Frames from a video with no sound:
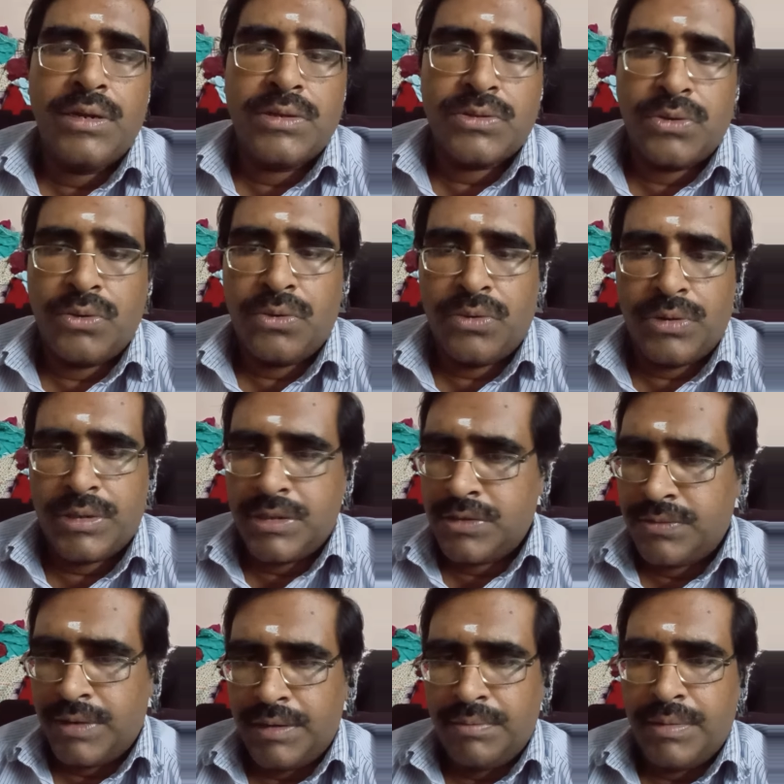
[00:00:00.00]
So it
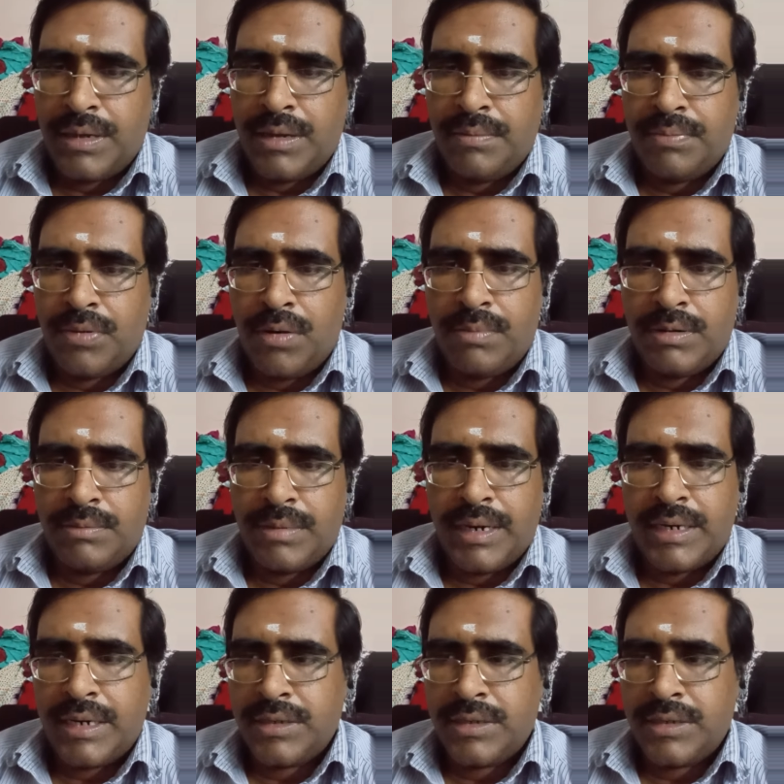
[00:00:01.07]
is very problem, right?